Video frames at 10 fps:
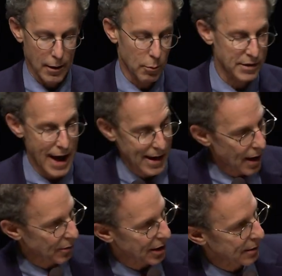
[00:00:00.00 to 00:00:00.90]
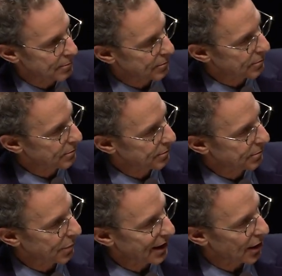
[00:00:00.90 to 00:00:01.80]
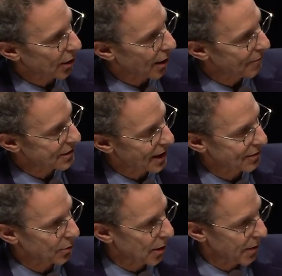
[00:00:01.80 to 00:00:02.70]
With that, I'm going to begin our conversation with our